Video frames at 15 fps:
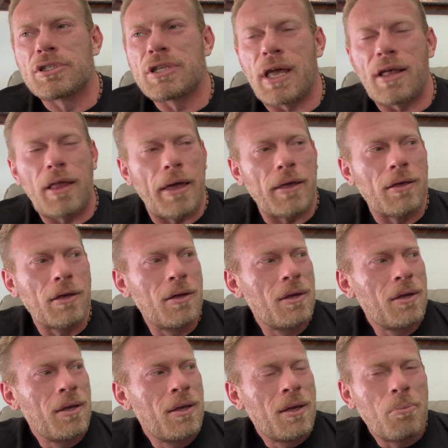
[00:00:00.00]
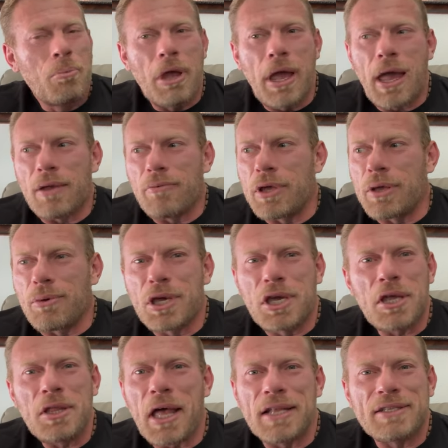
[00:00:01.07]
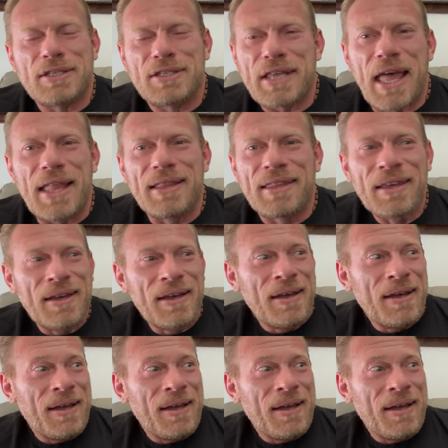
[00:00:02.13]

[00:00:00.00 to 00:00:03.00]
they will say, like, man, we cannot send